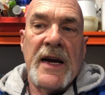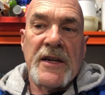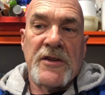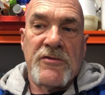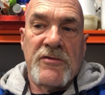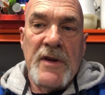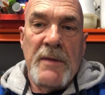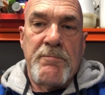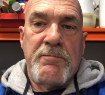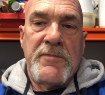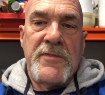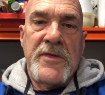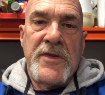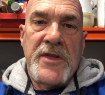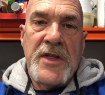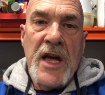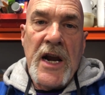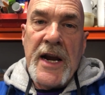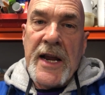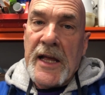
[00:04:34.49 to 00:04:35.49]
I stripped
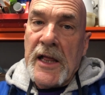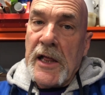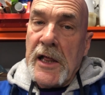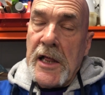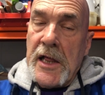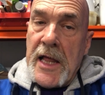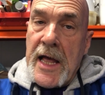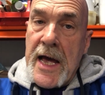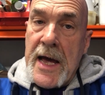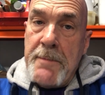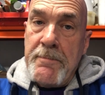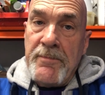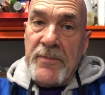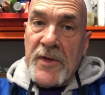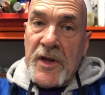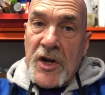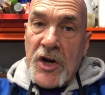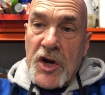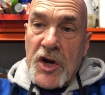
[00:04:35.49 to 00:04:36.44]
the little